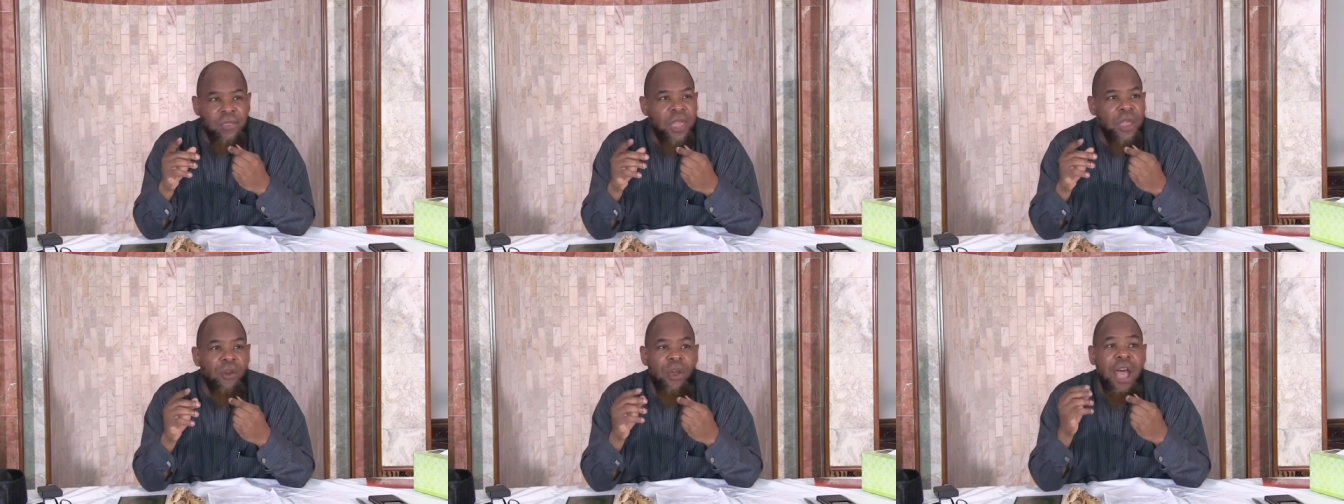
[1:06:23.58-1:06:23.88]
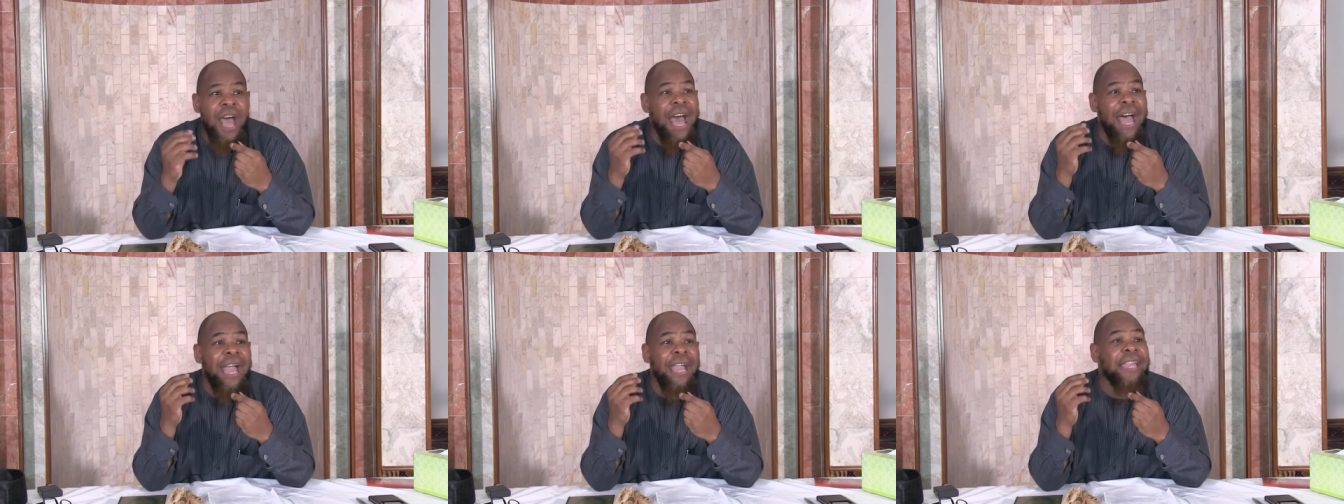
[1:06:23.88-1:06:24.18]
There
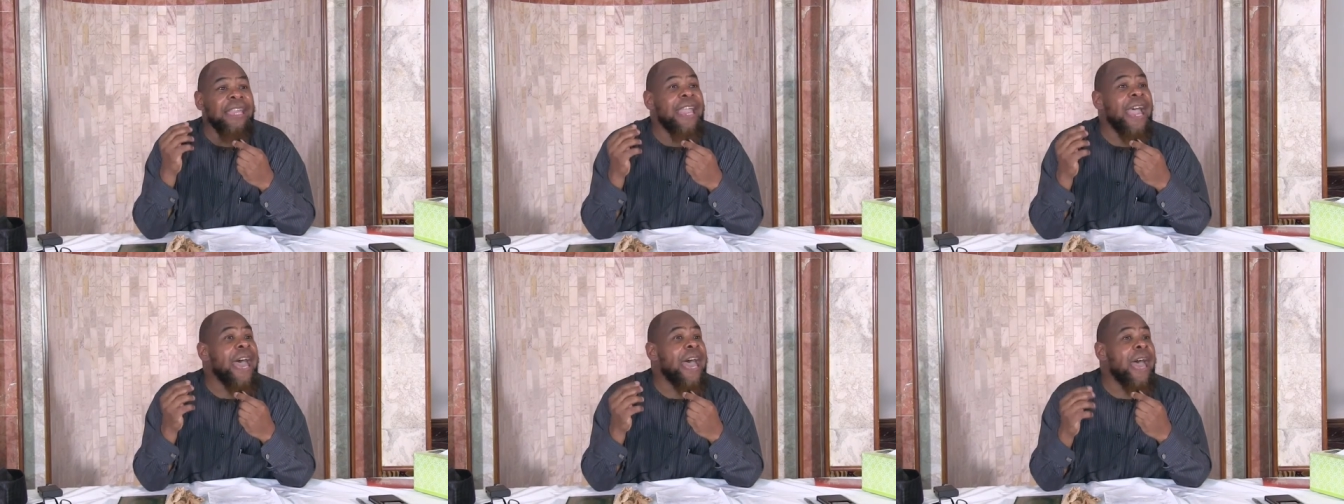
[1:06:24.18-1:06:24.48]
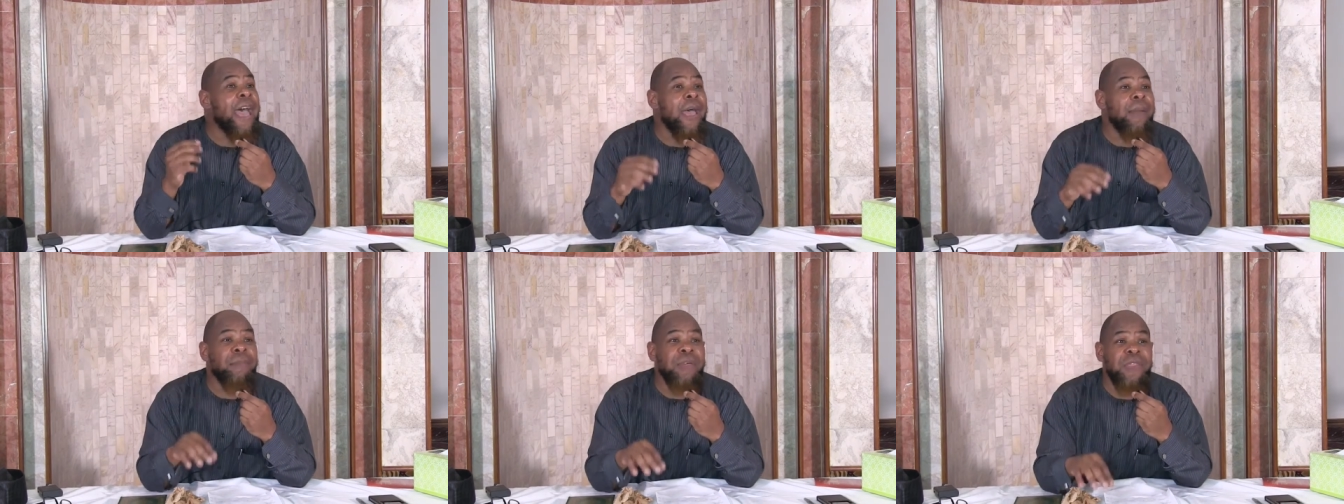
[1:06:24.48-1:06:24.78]
are
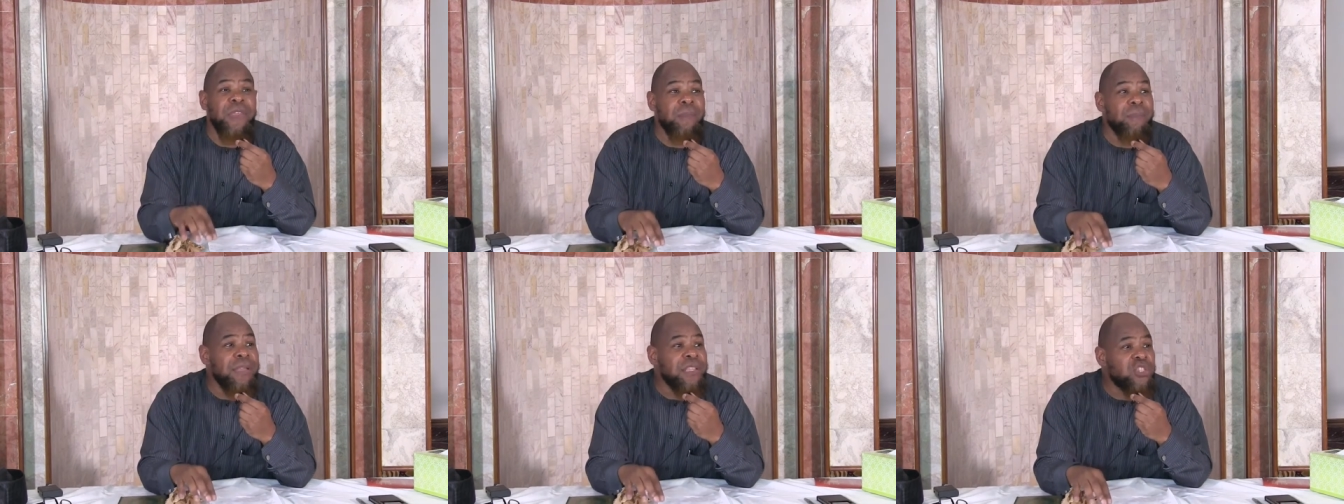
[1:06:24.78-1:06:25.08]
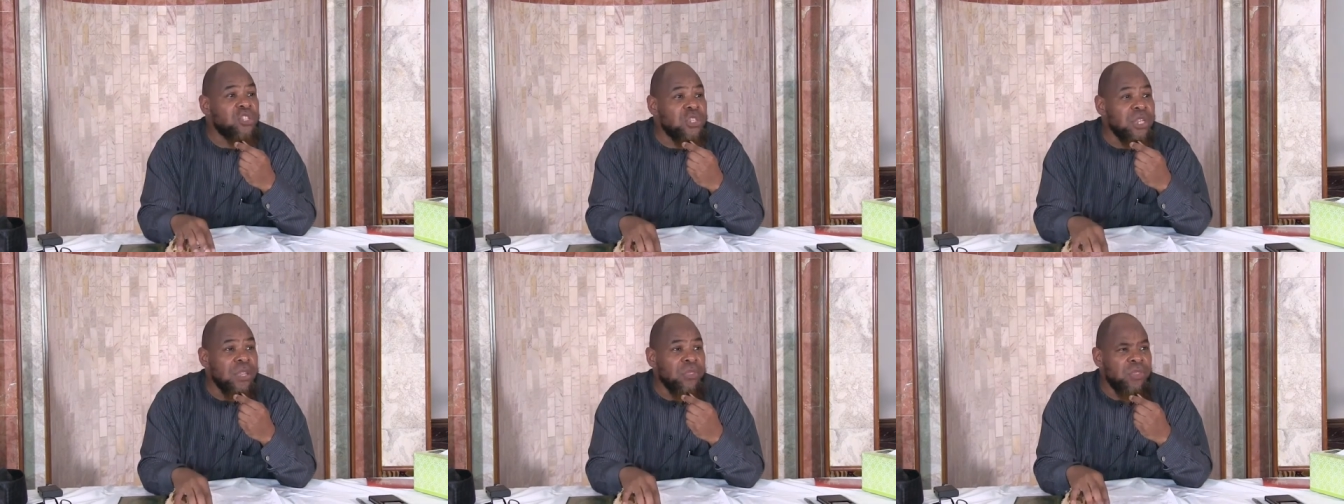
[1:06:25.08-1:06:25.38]
ahkam in the
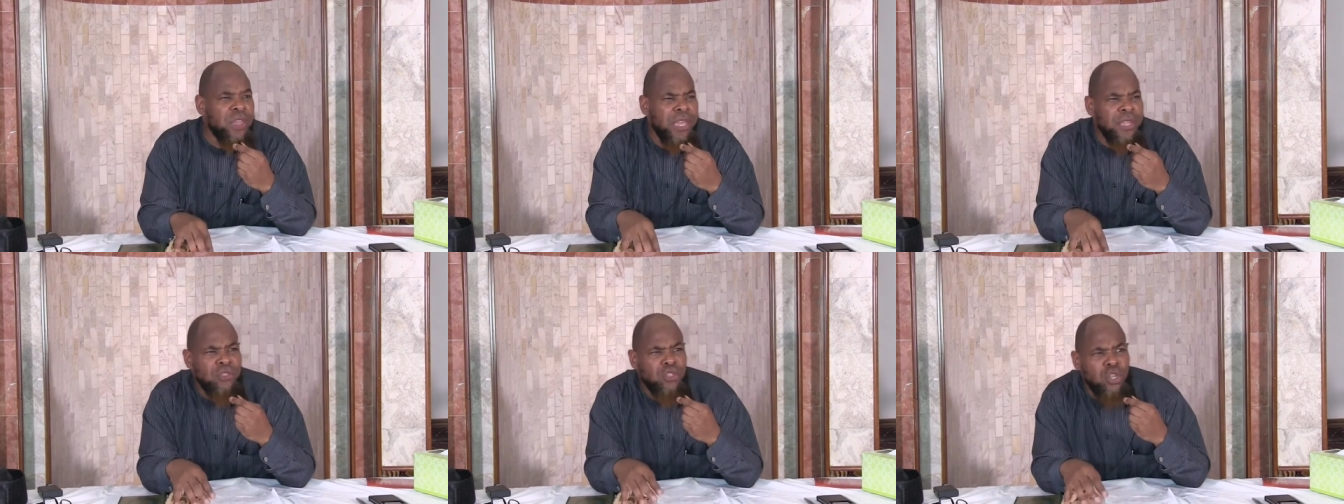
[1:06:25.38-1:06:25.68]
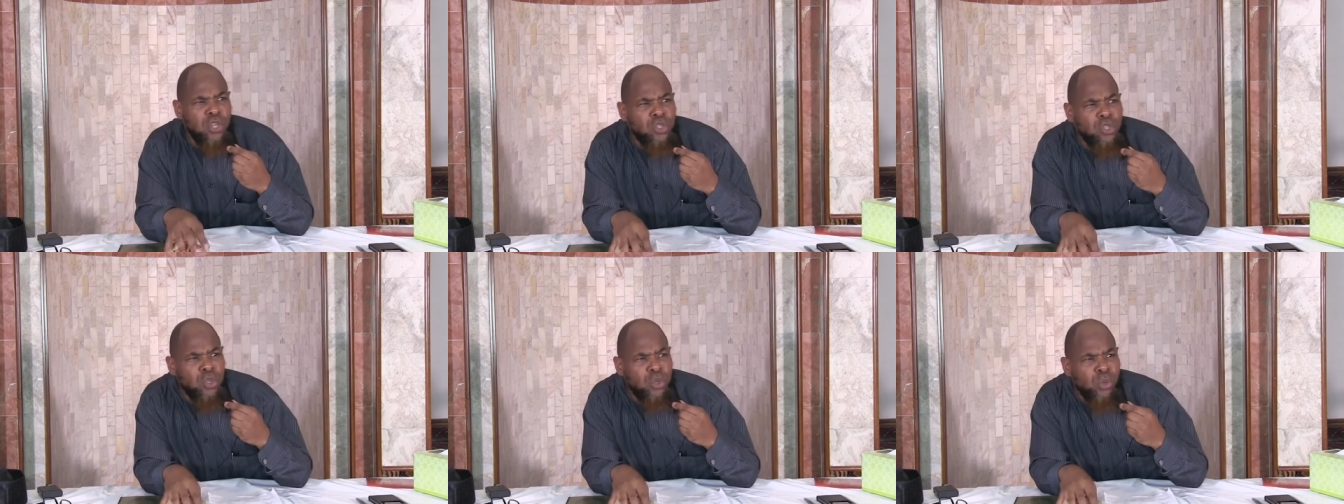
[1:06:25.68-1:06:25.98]
masjid,
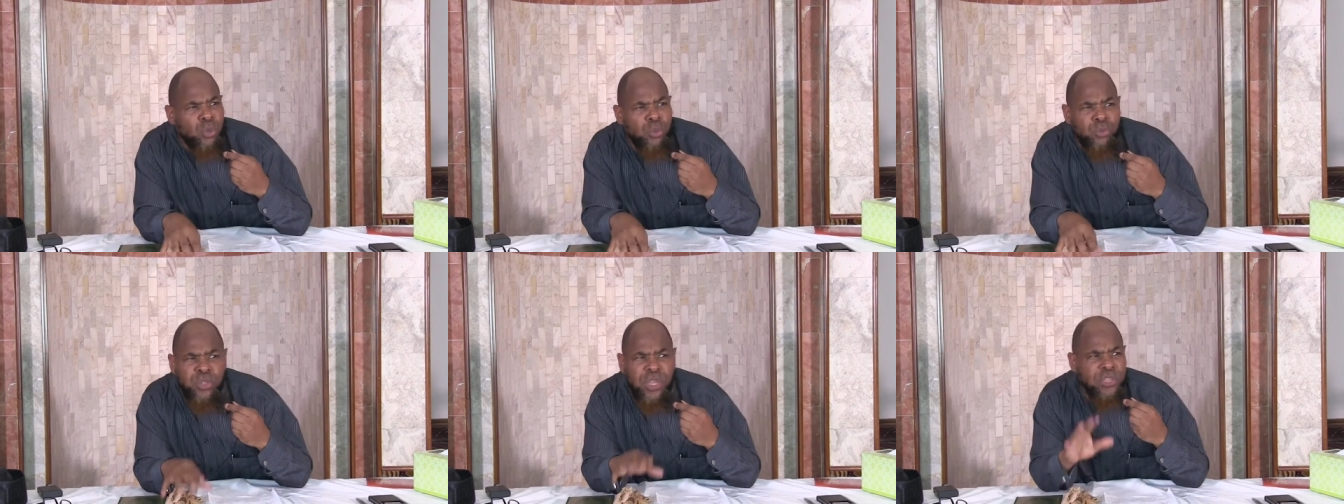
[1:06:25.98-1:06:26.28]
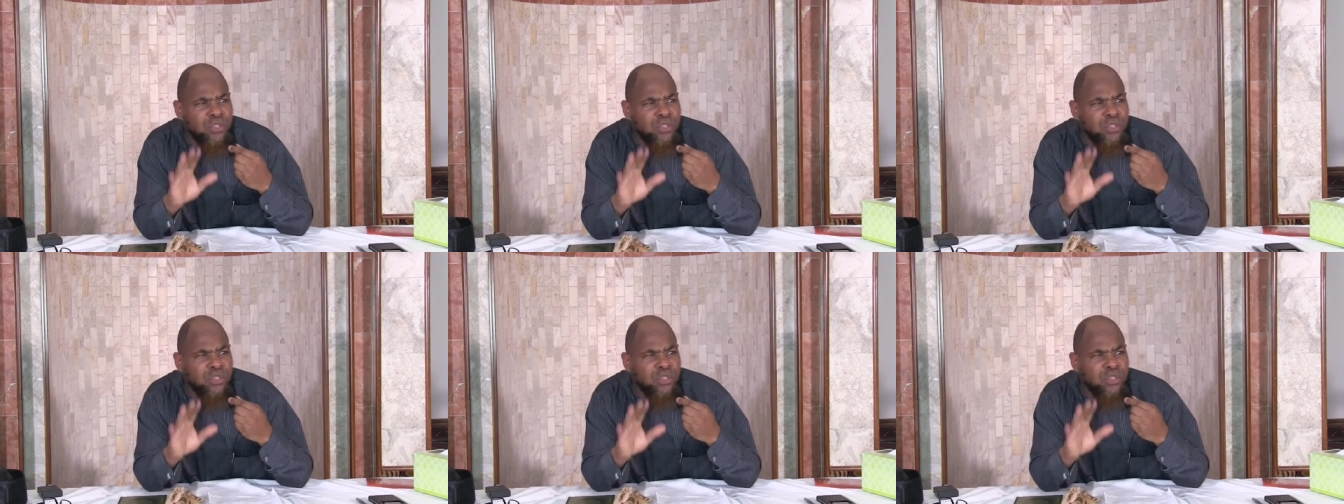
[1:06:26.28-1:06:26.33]
things to do,